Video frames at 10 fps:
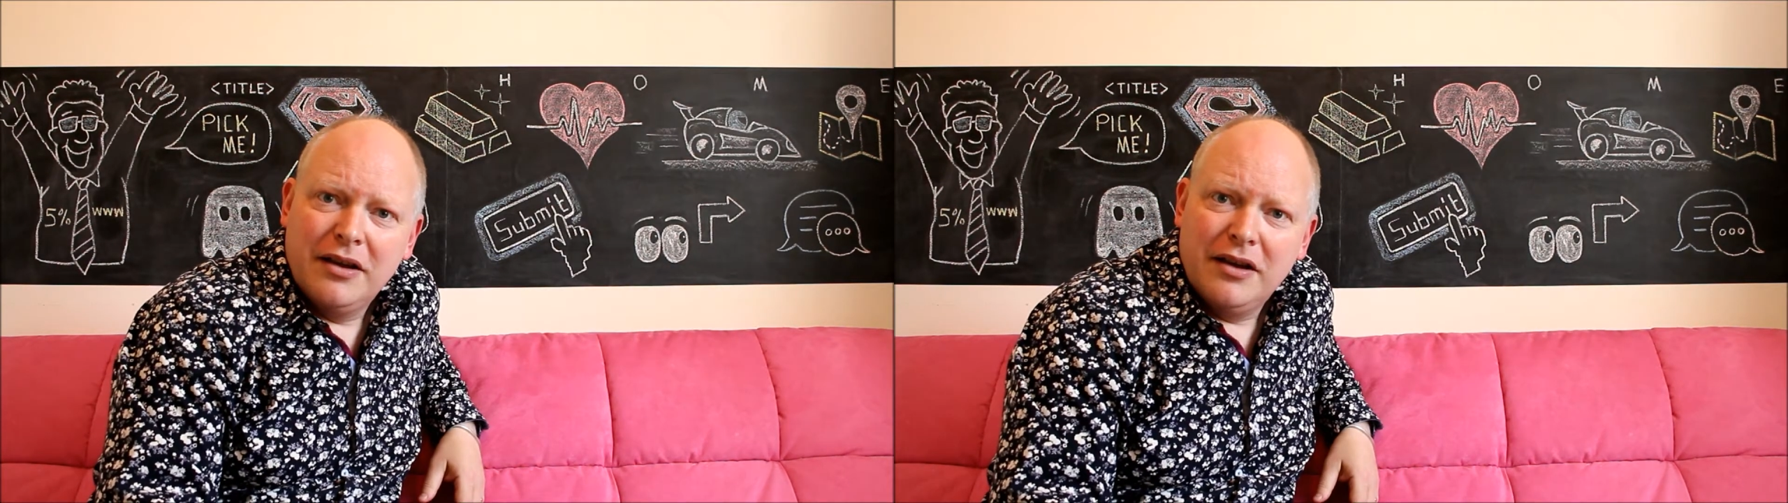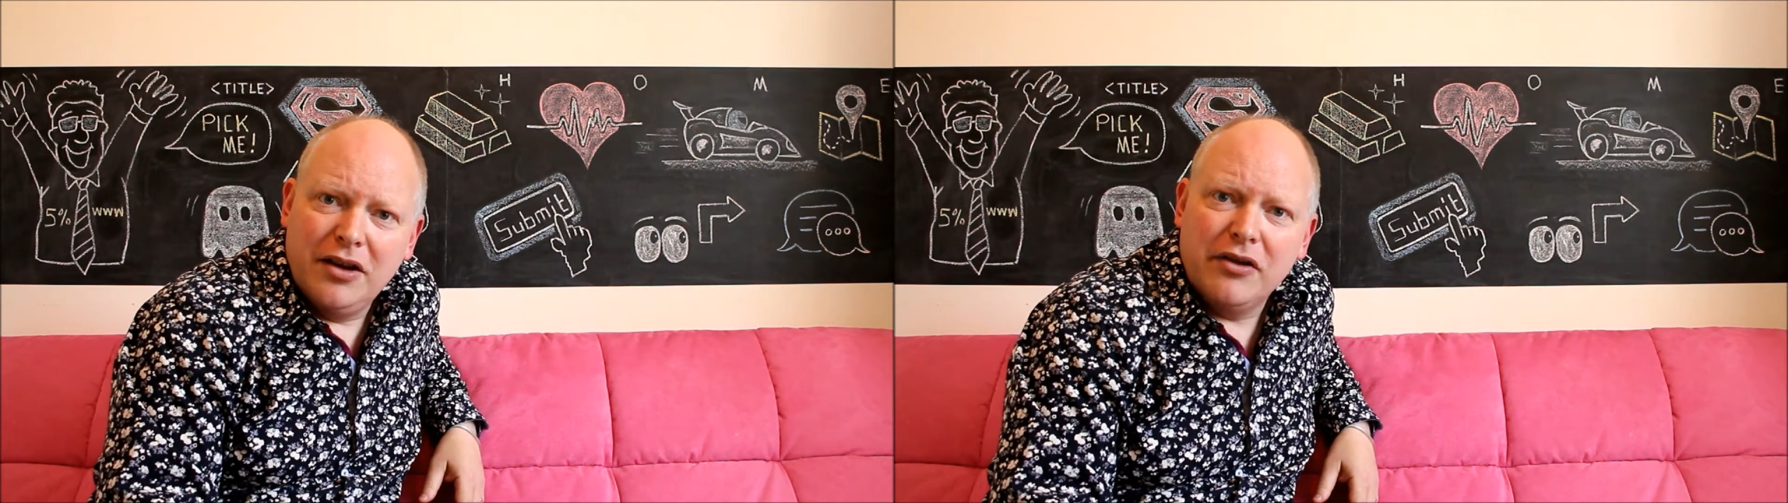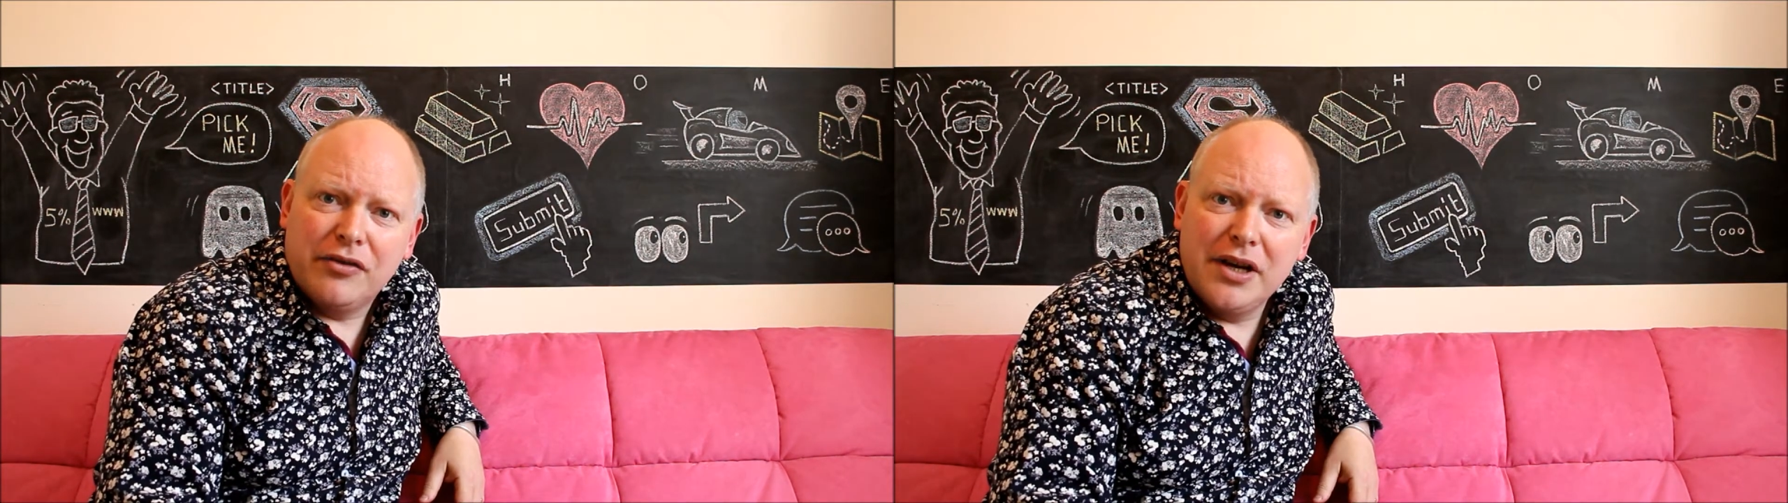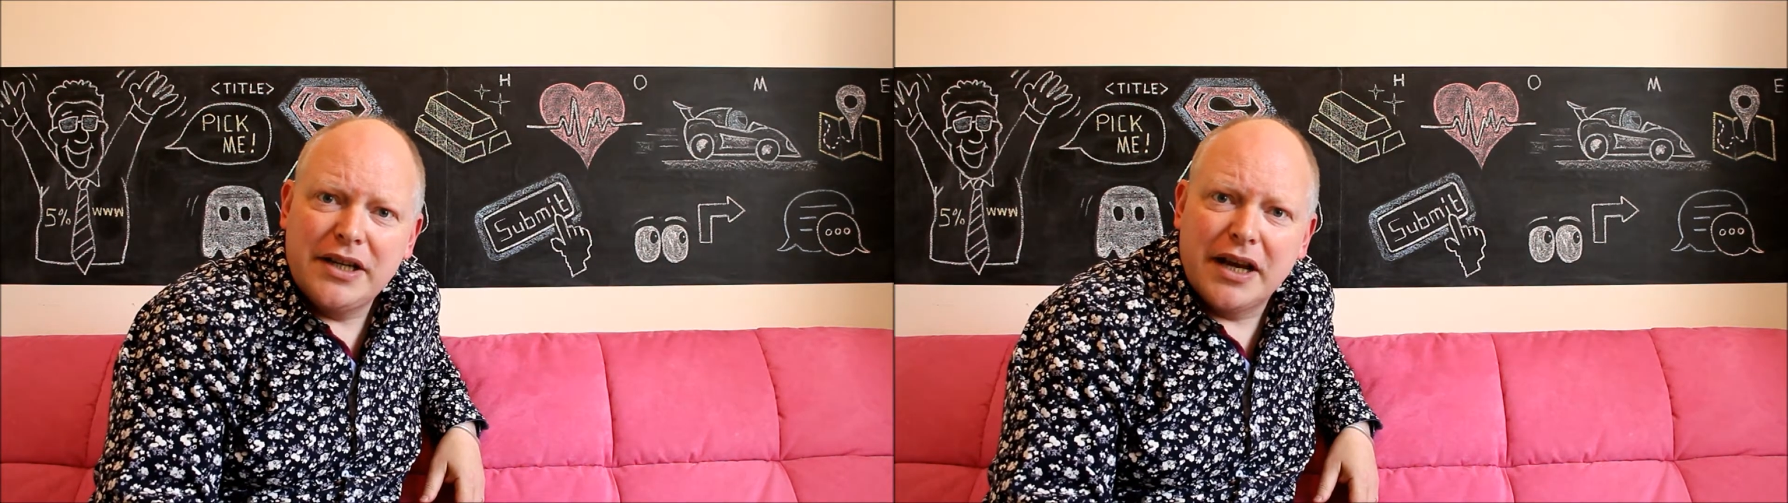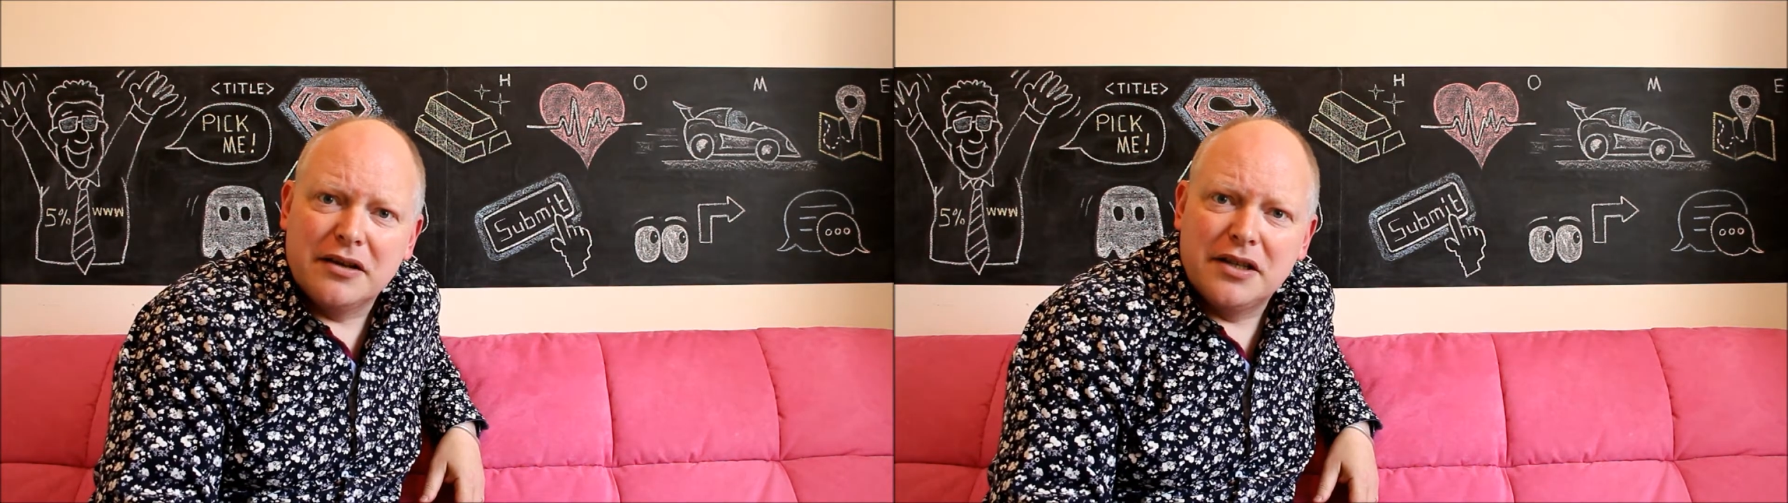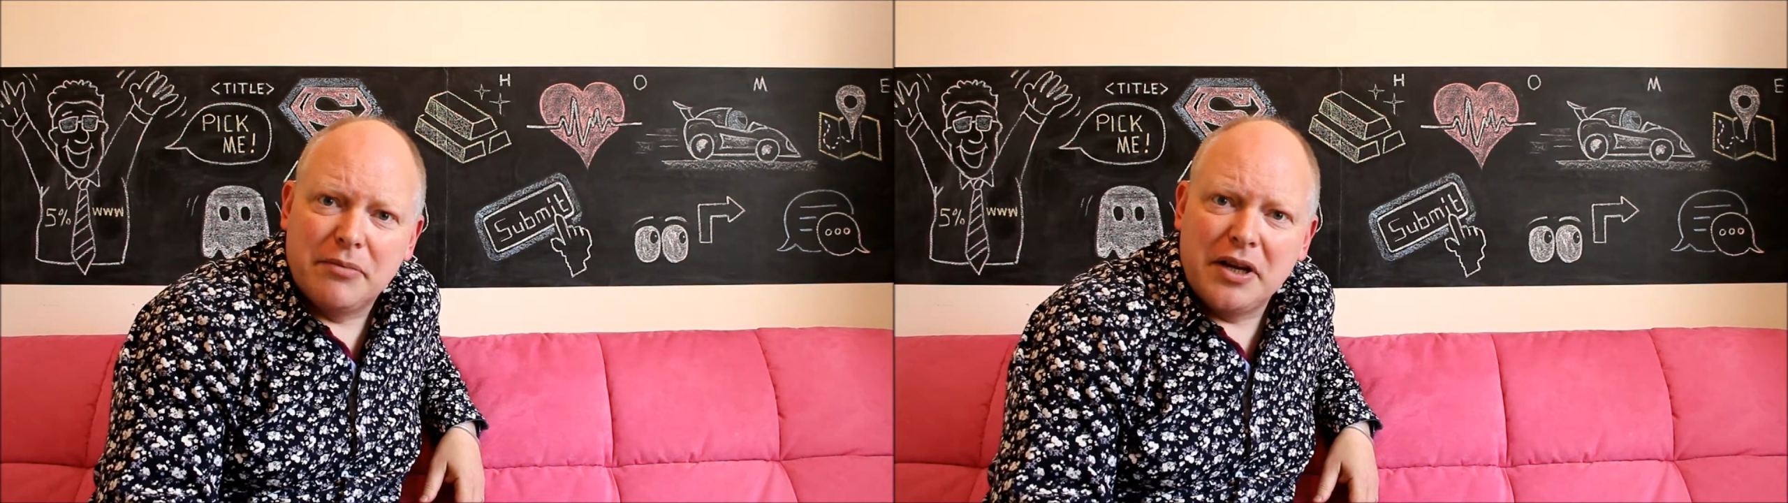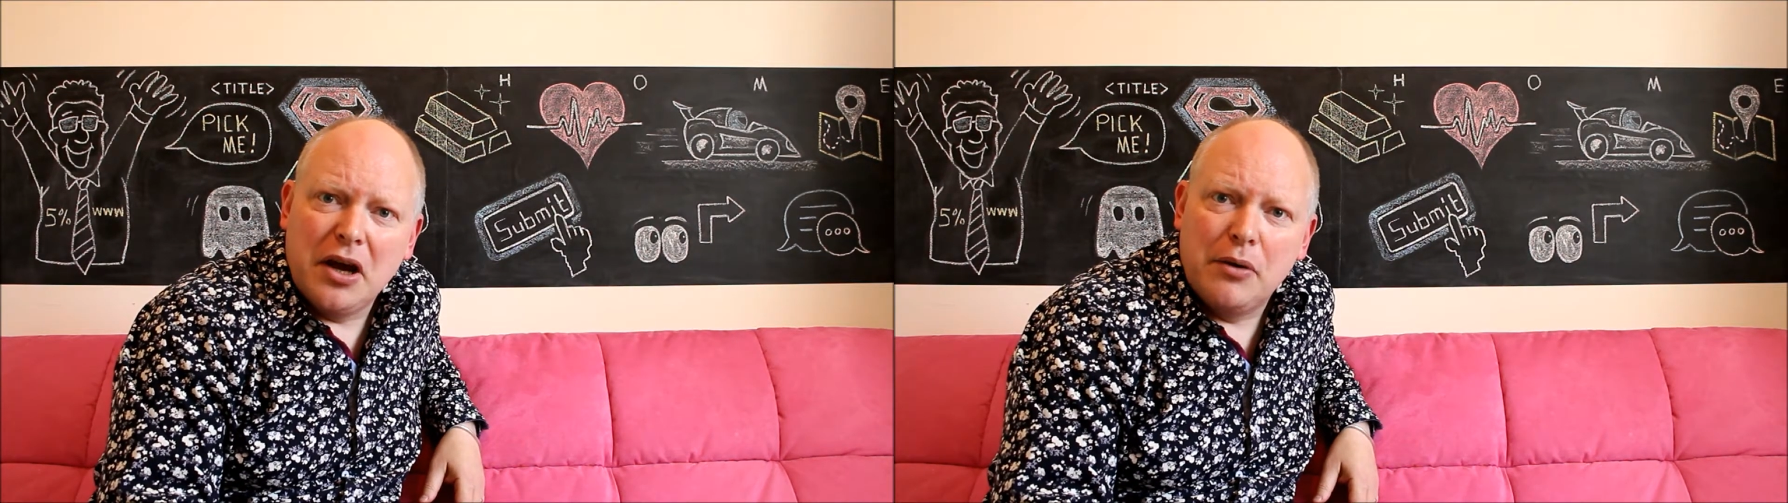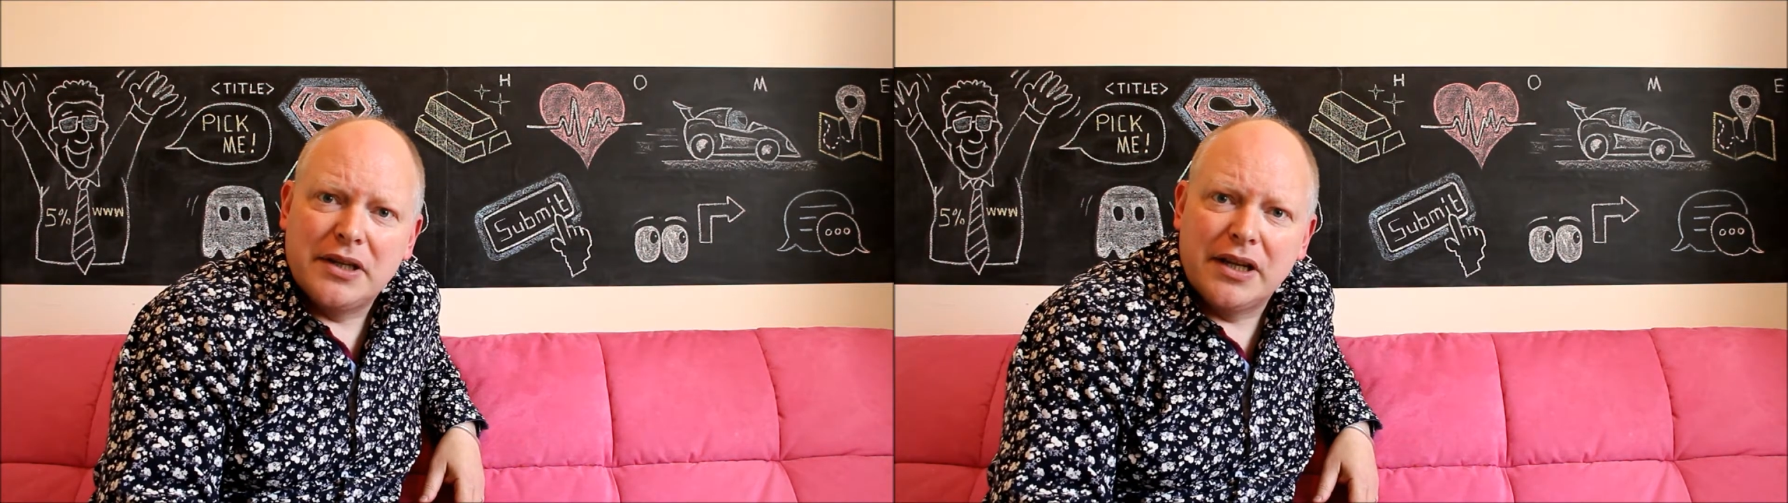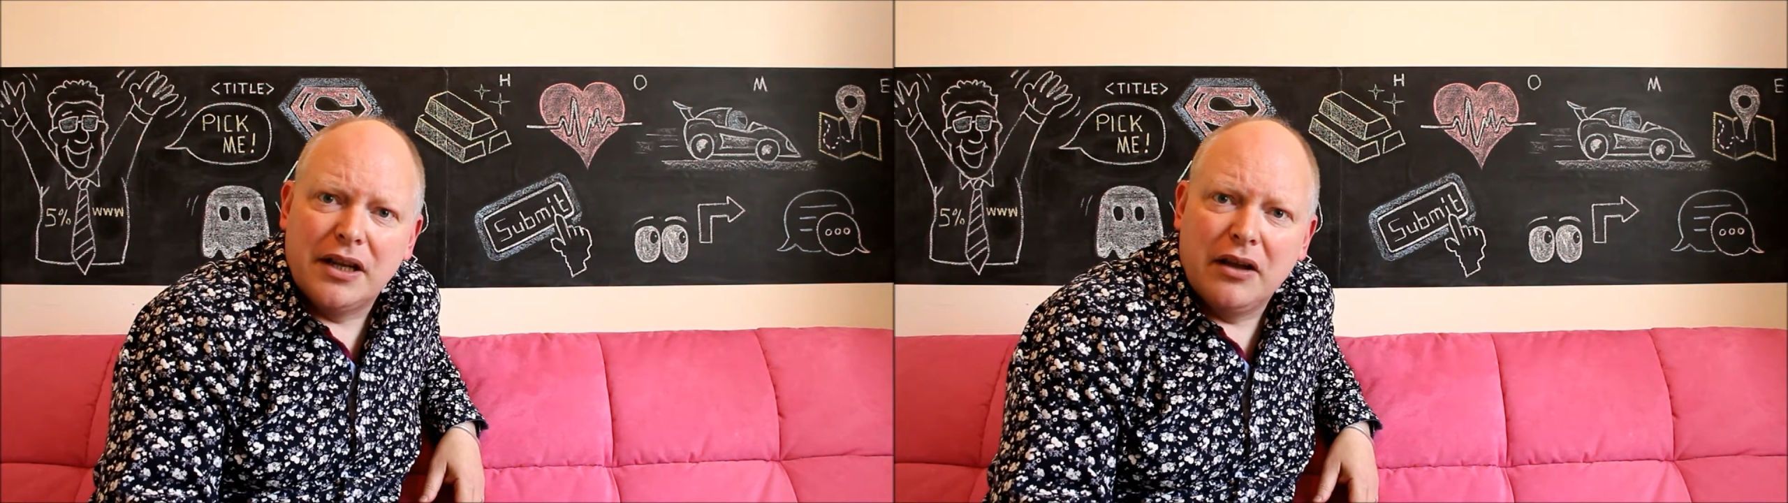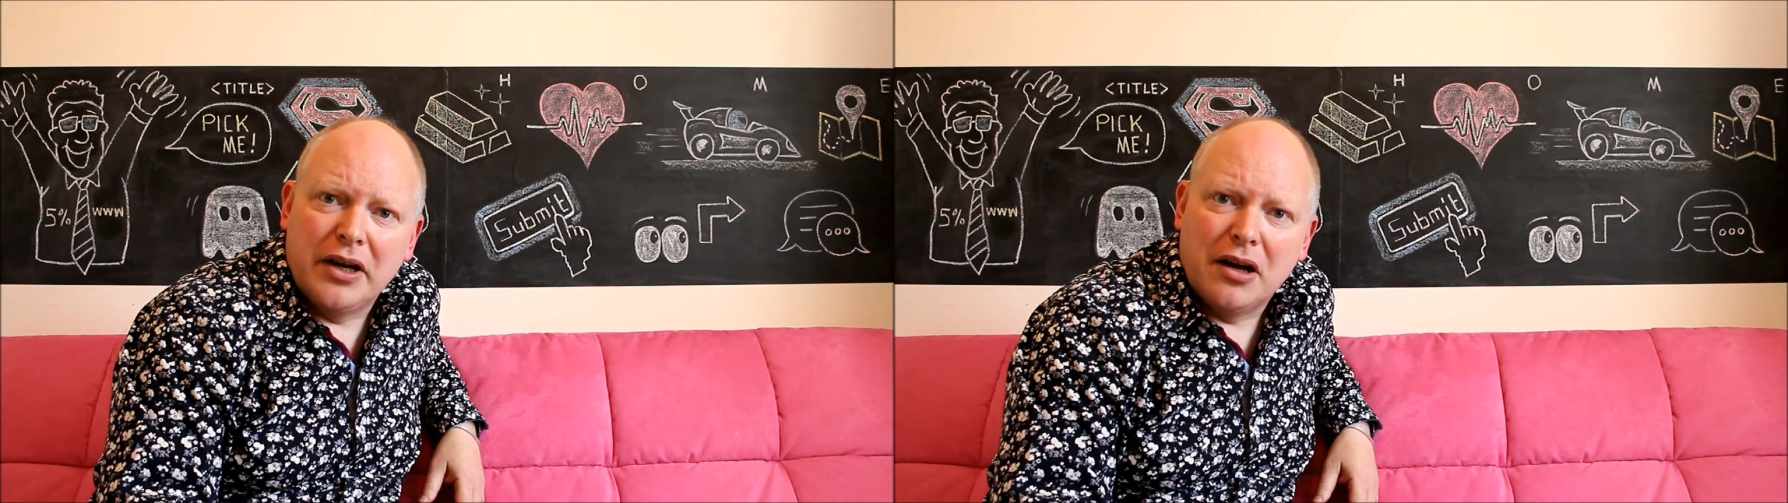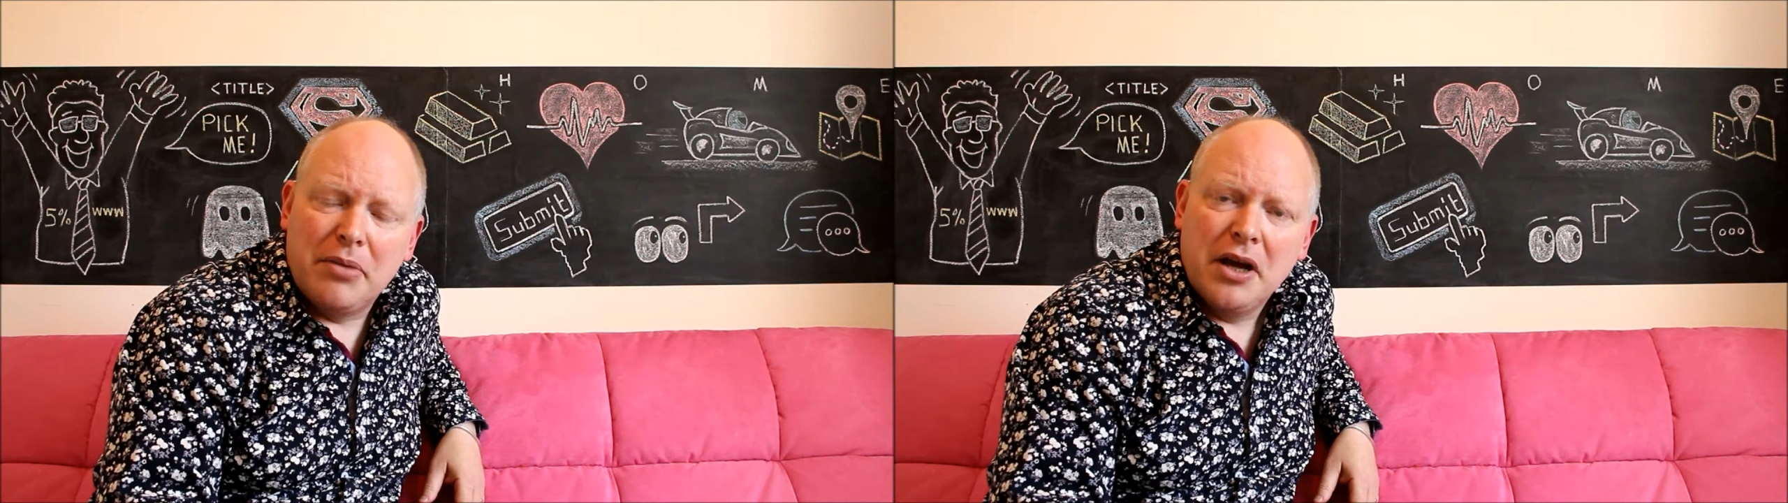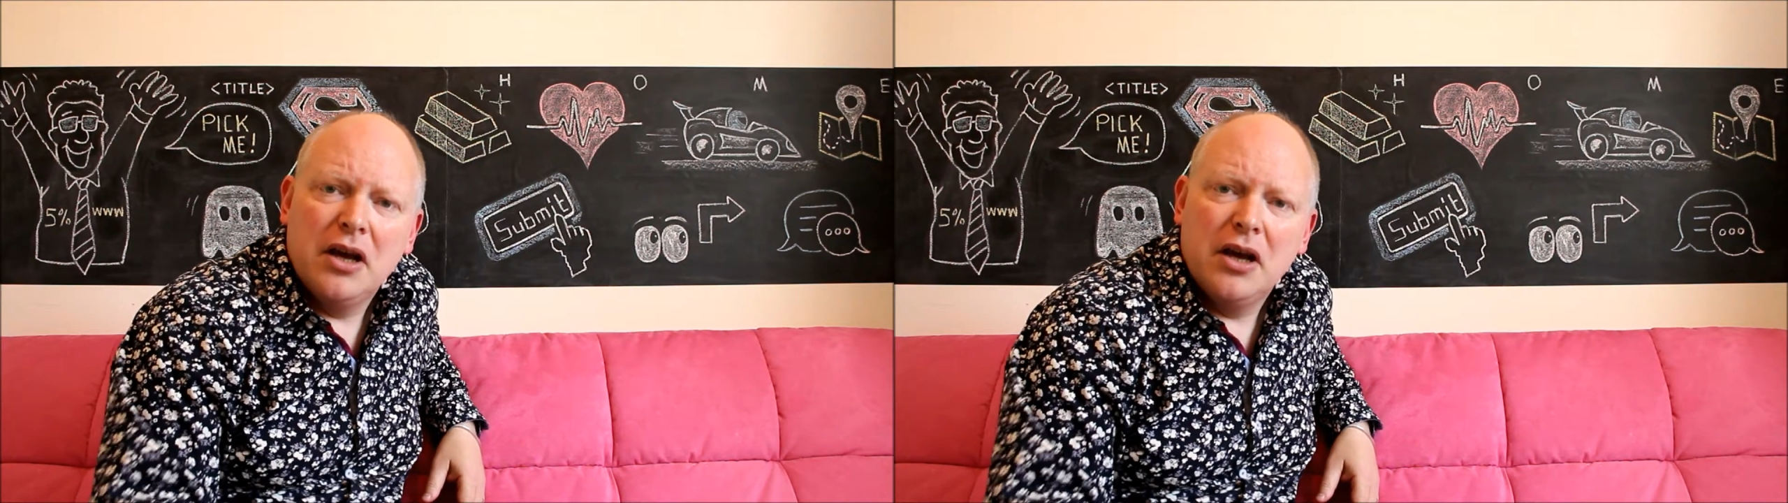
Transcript: You got 3 seconds to be noticed in the lineup.